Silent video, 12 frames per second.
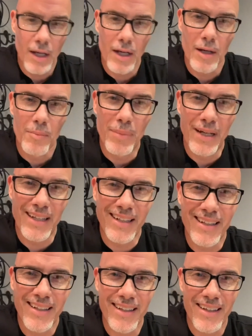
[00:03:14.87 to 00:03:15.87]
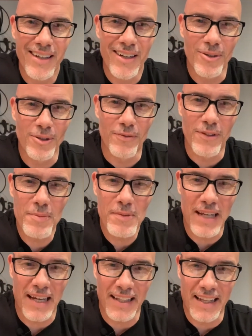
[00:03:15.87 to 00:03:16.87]
But on the flip
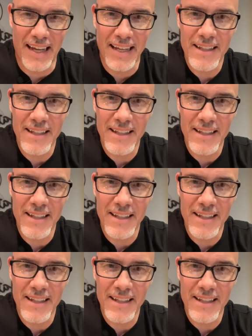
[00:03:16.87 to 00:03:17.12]
side of that,